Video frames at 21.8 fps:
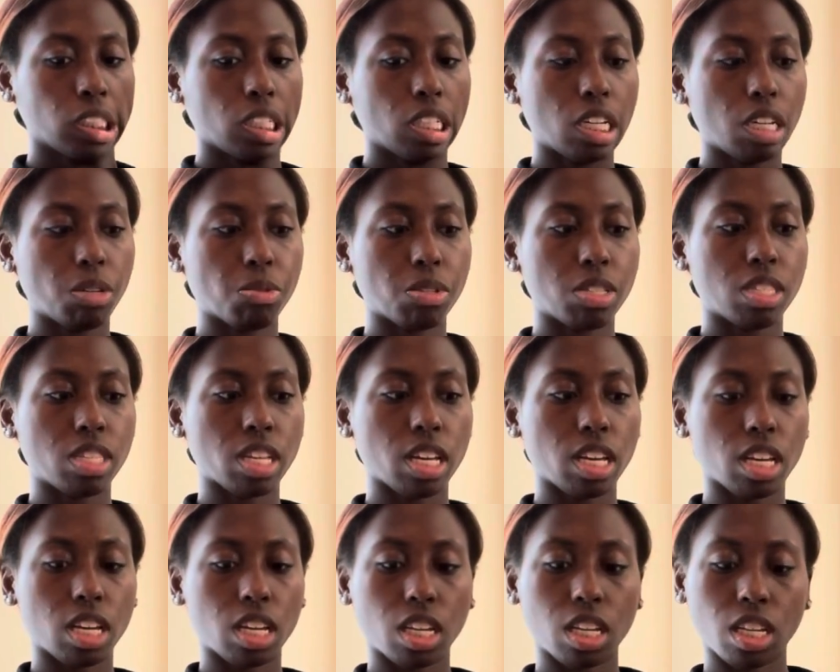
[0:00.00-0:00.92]
I would
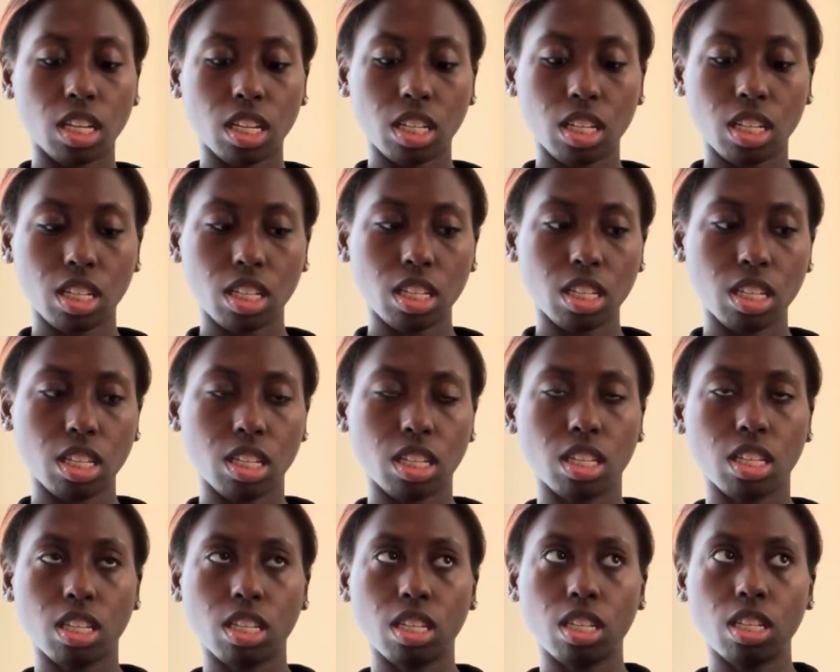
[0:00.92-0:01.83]
say,
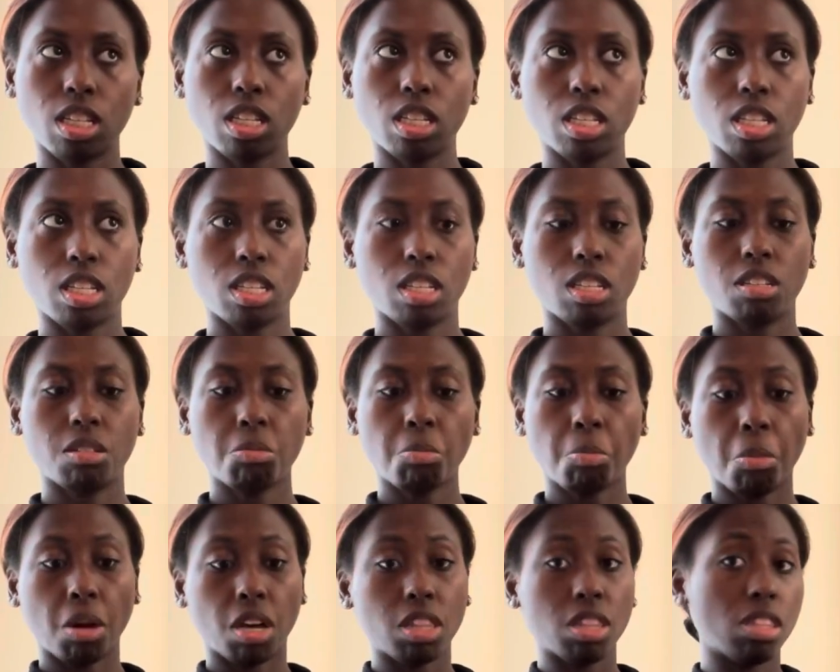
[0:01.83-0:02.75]

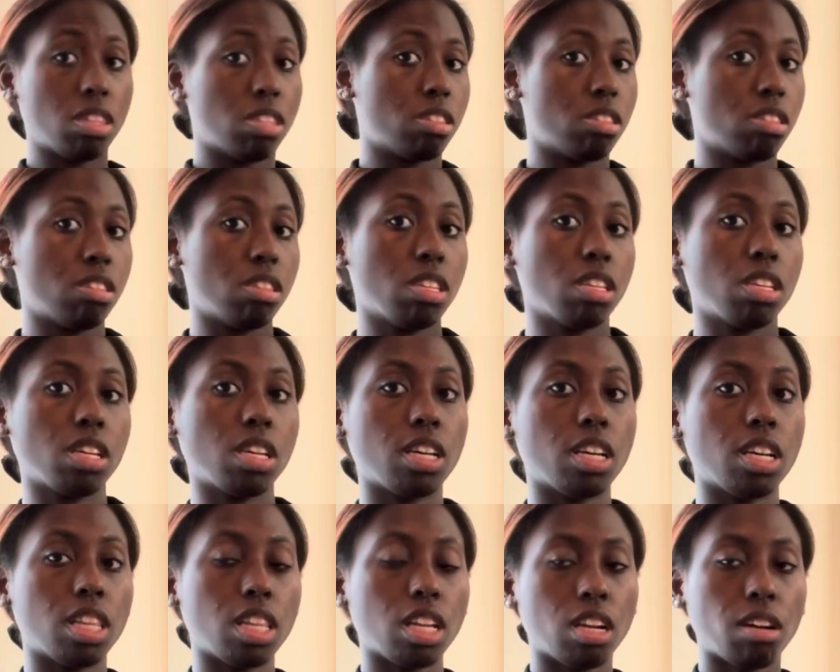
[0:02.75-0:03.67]
months.
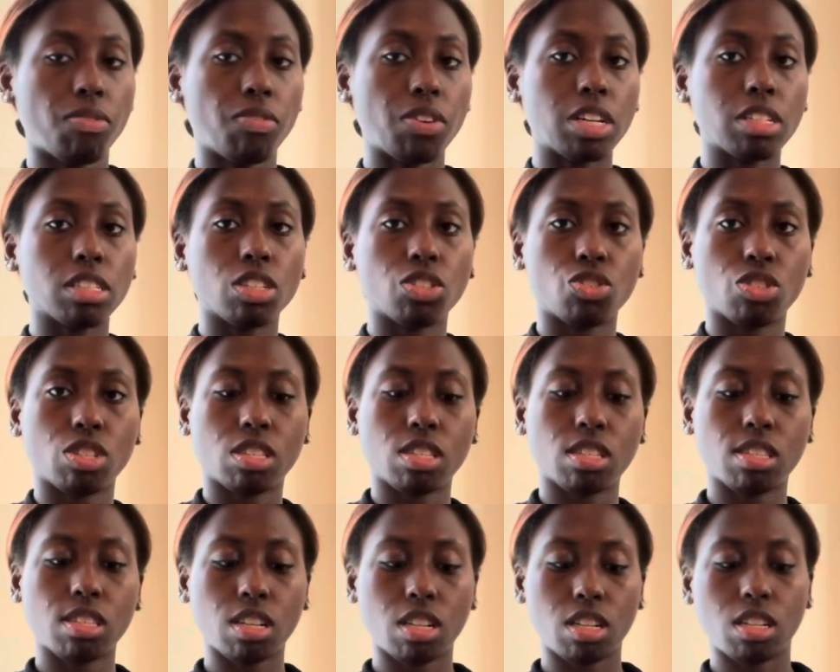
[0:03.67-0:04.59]
And then I finally just
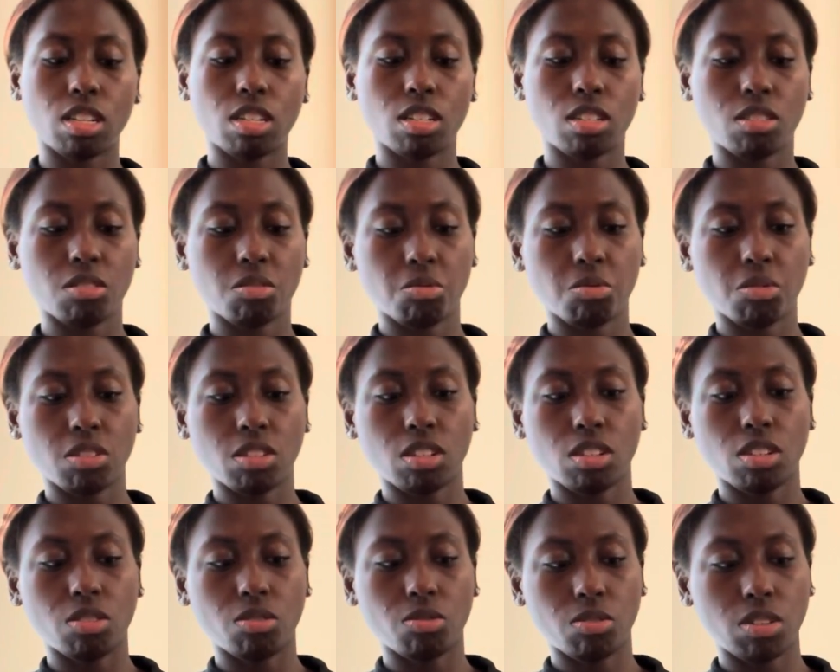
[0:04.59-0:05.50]
decided, you
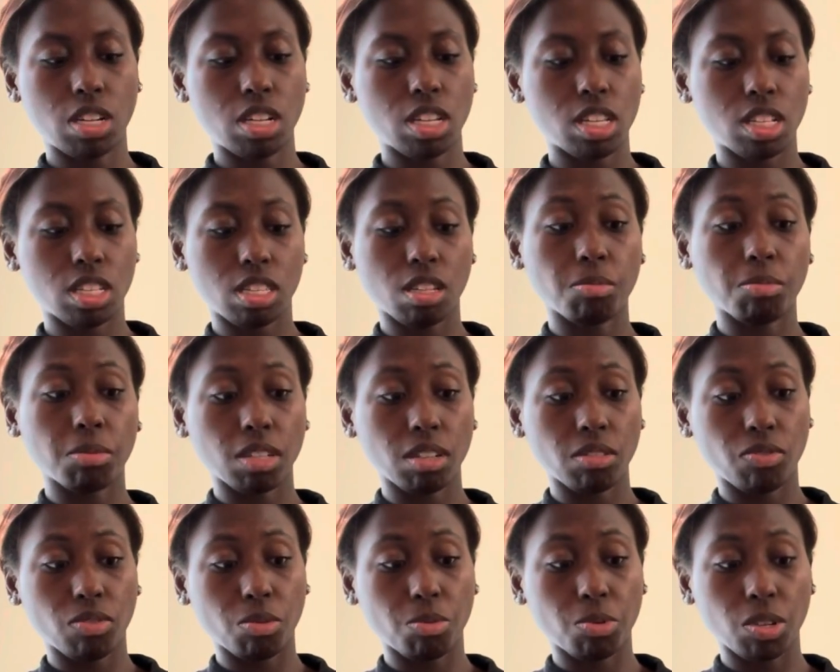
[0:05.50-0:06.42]
know, I need
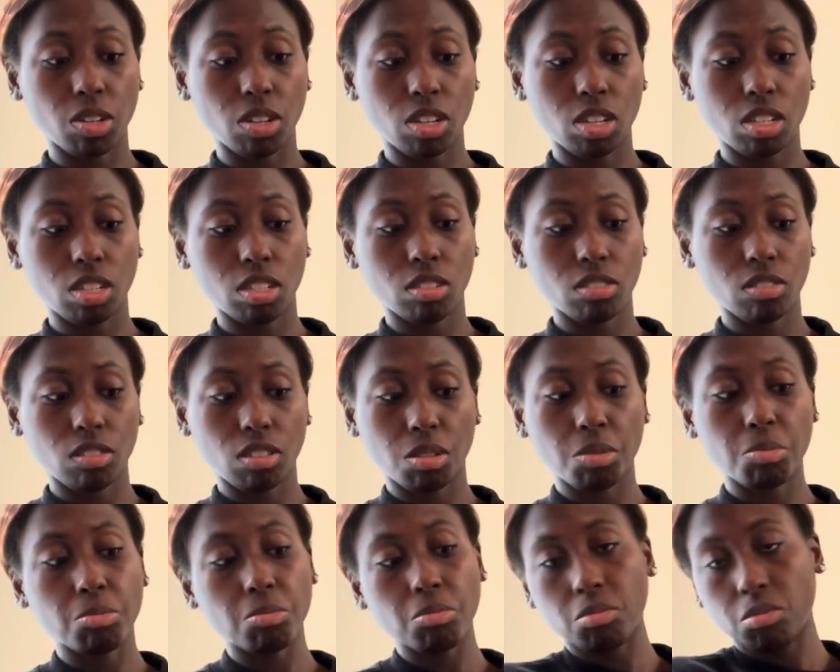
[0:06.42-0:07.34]
something for work.
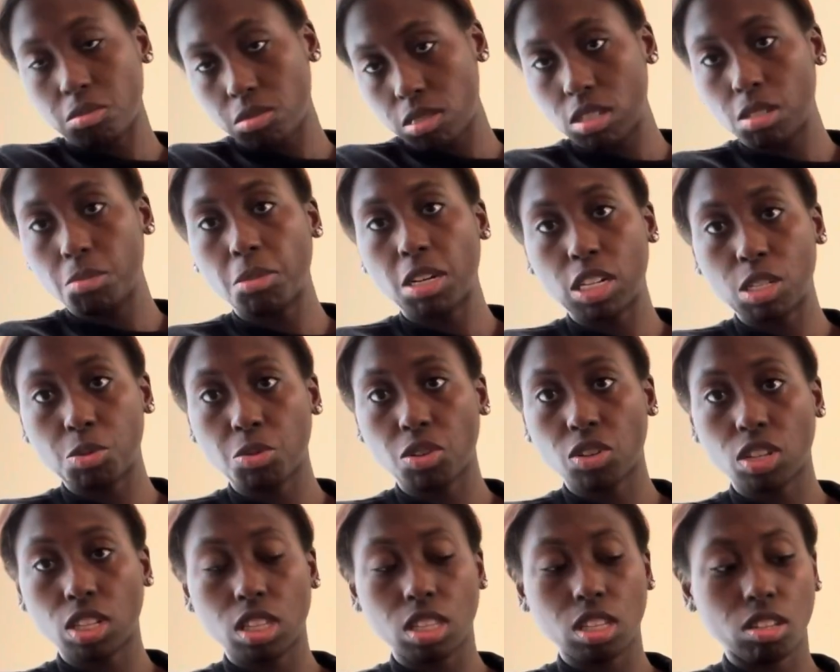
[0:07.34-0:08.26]
Might as well
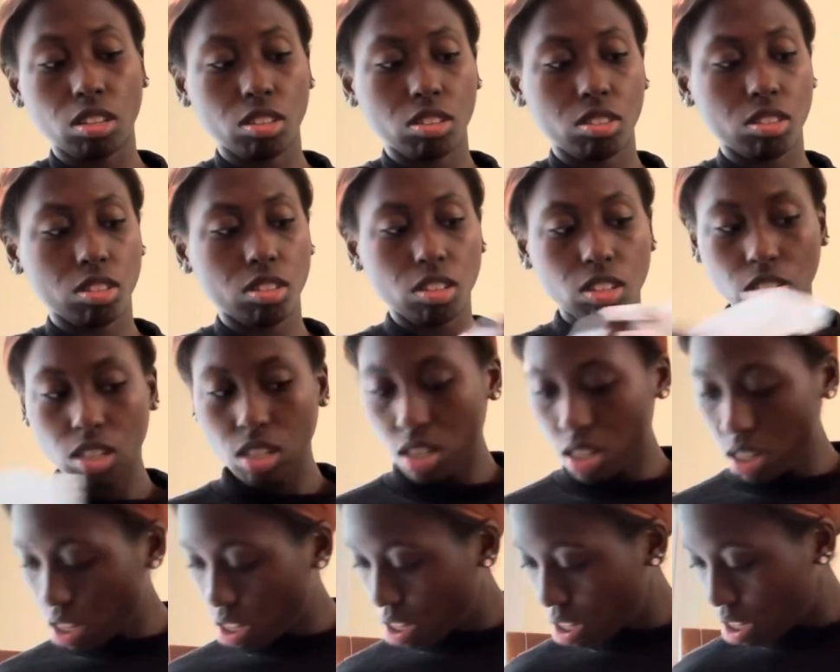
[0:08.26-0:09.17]
get these.
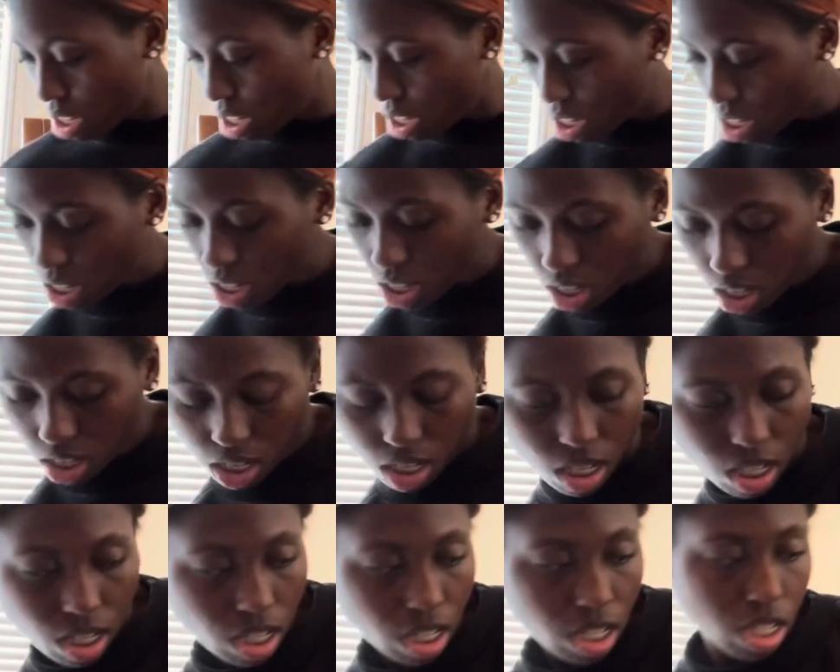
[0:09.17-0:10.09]

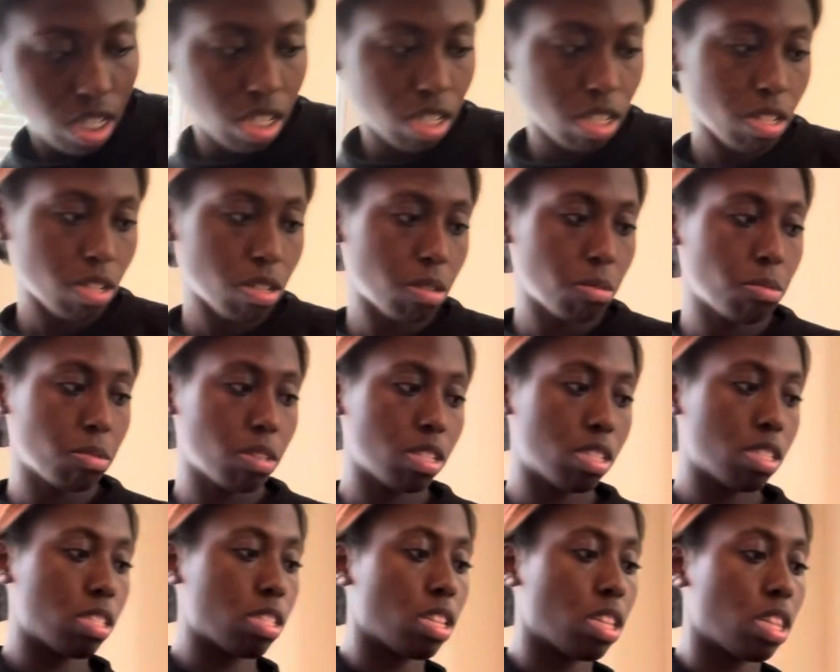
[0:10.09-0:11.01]
Um,
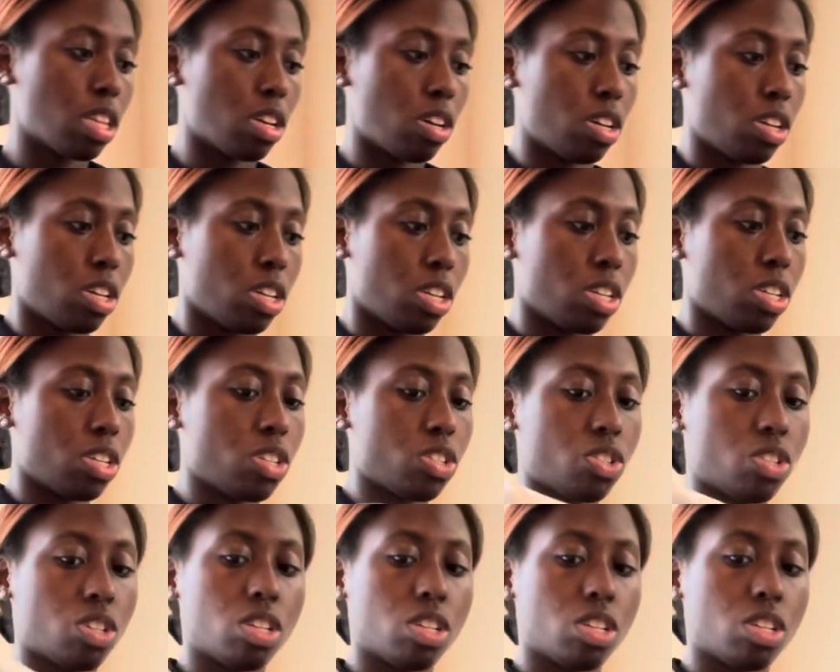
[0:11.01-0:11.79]
this is a large.